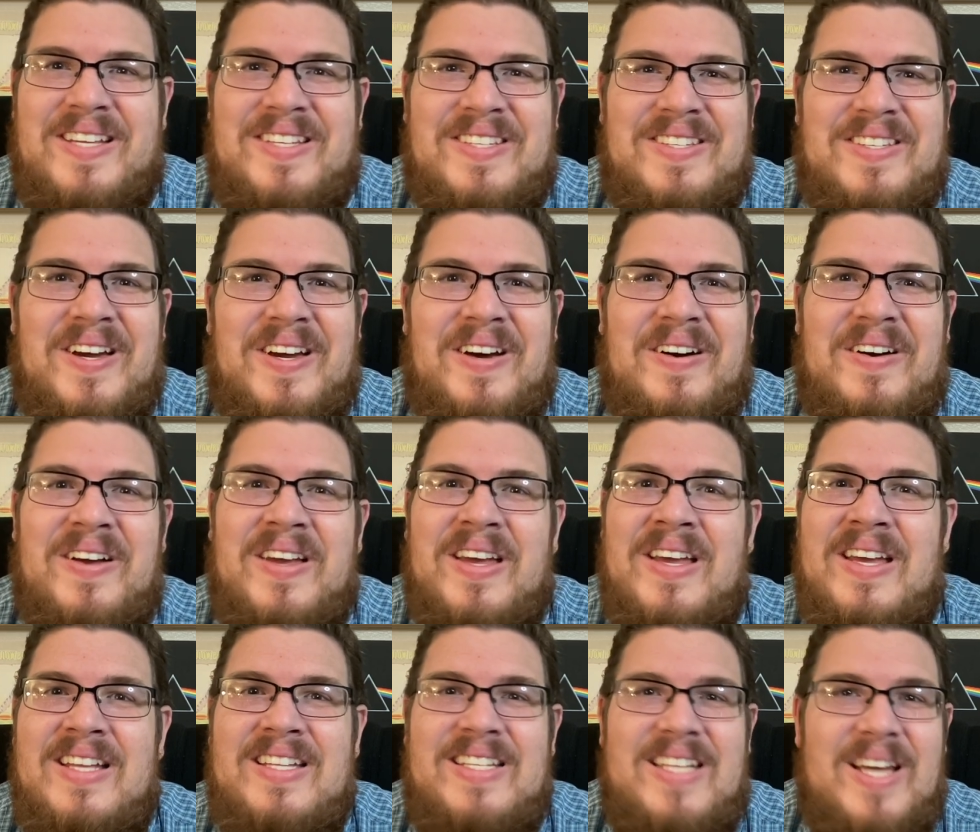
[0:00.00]
So
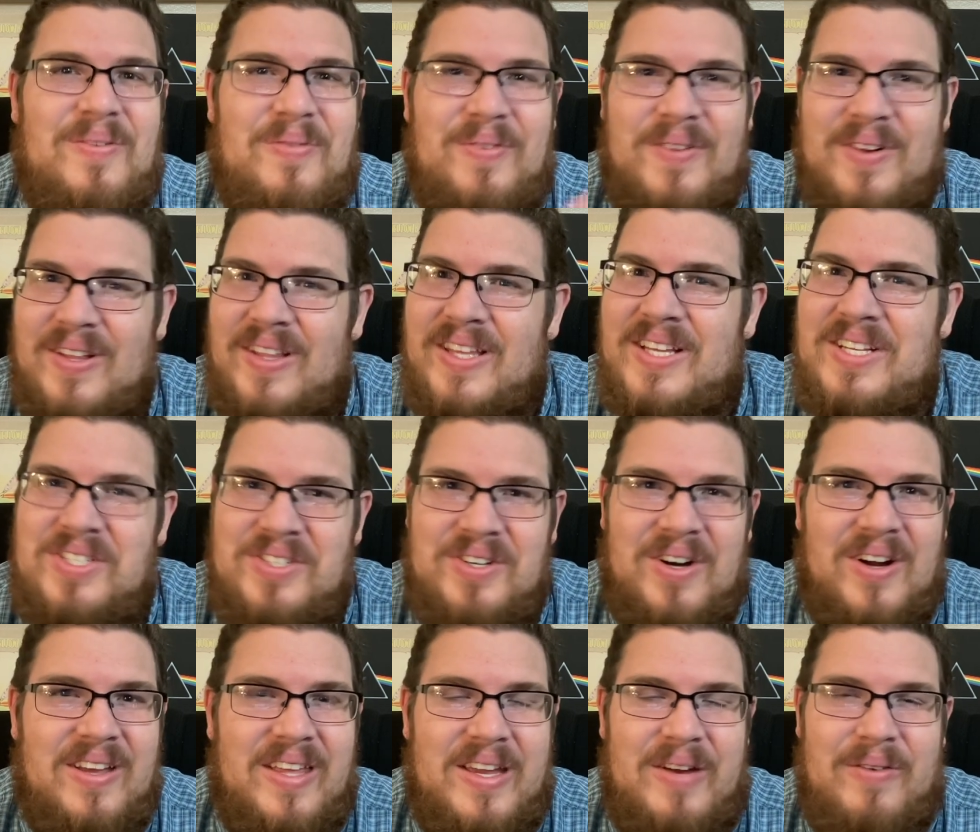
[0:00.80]
definitely
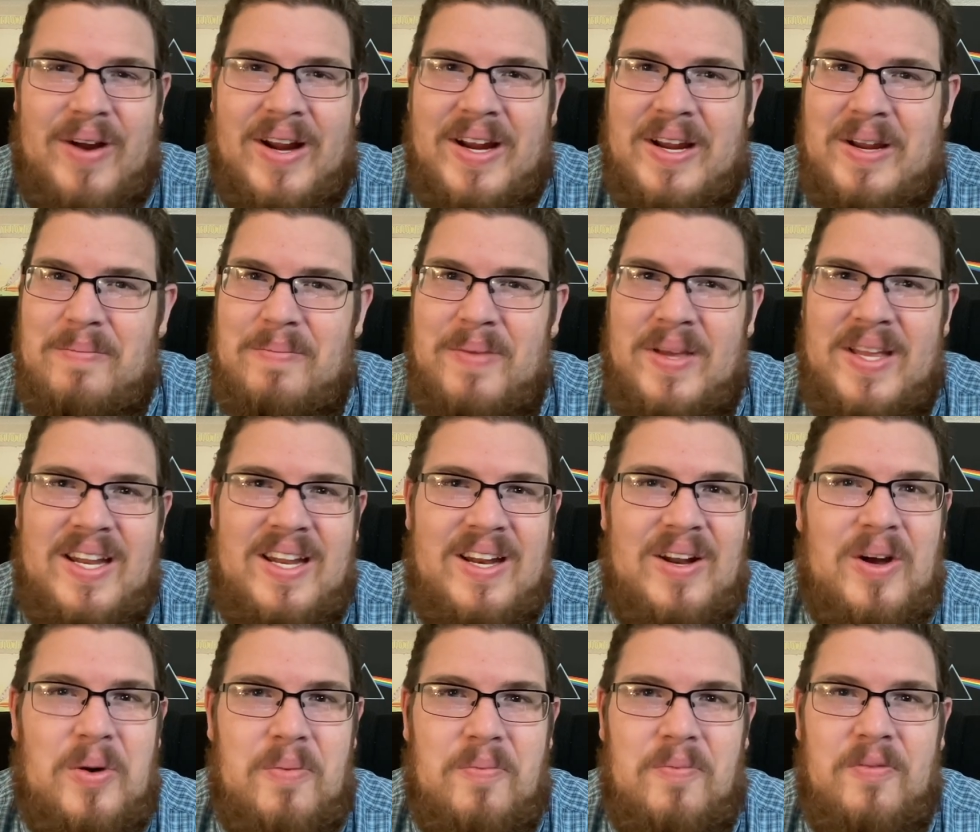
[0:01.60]
strongly
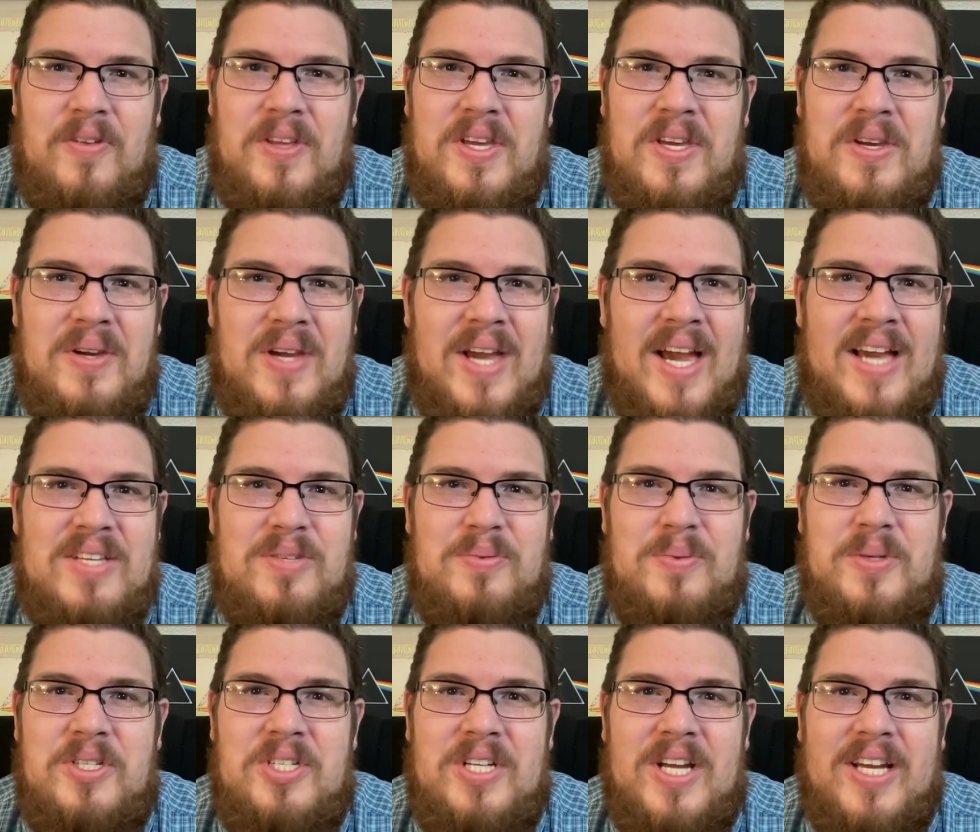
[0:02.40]
recommended. Hopefully you guys
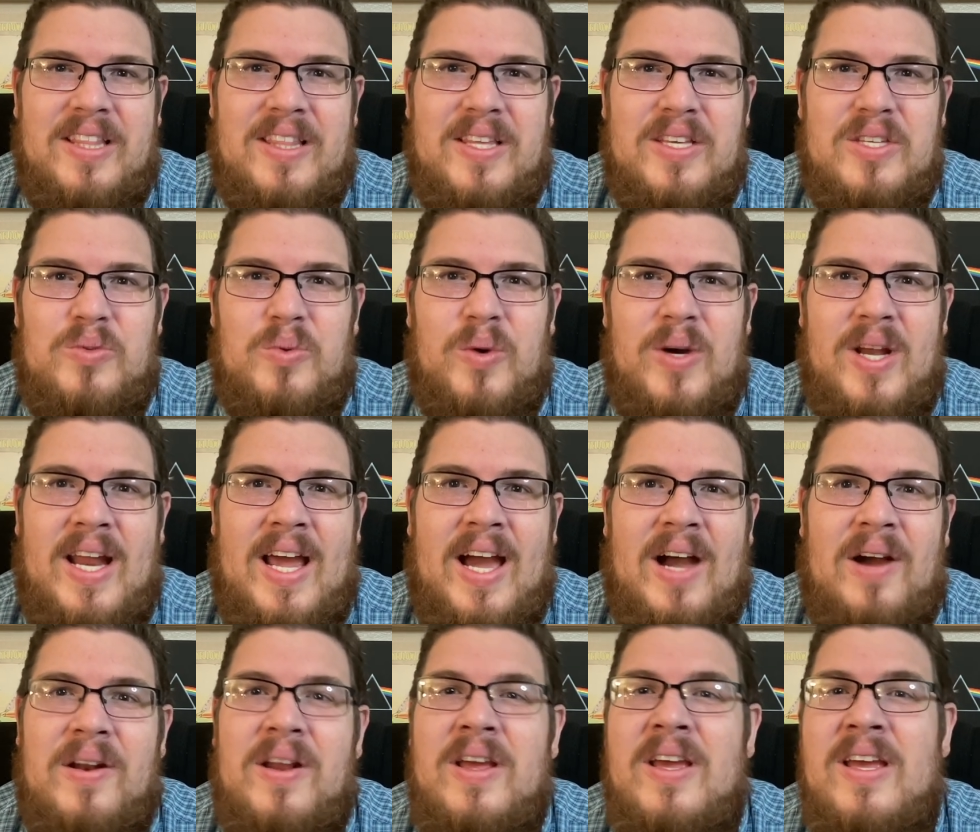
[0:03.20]
will check this one
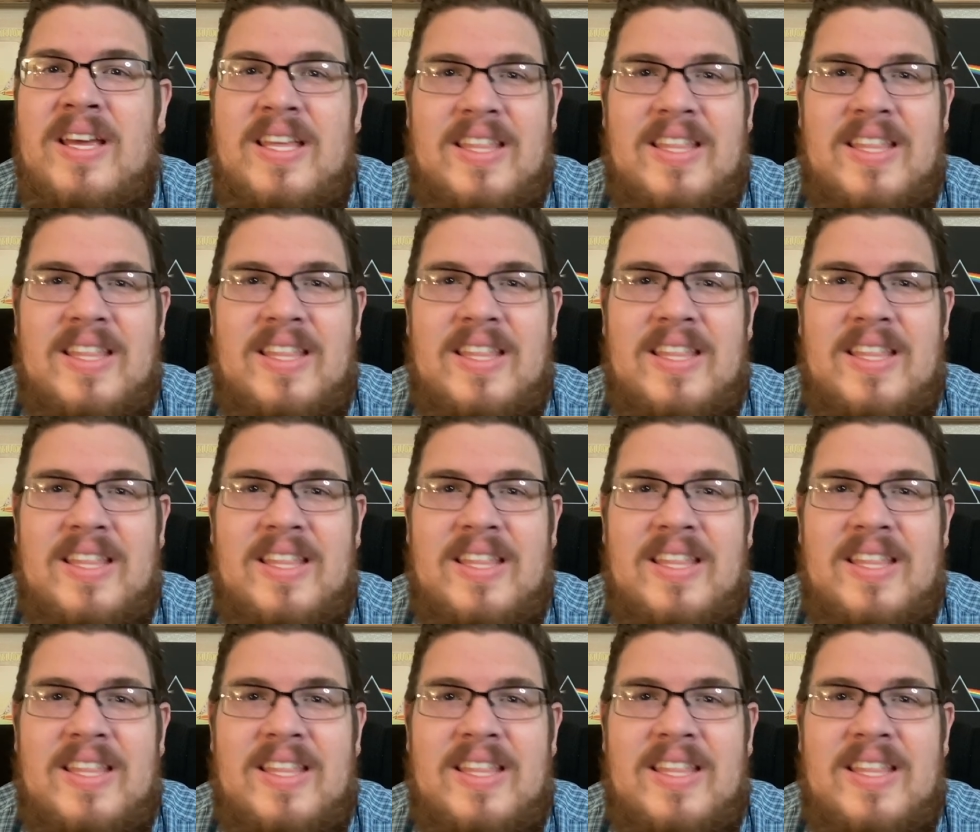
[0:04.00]
out.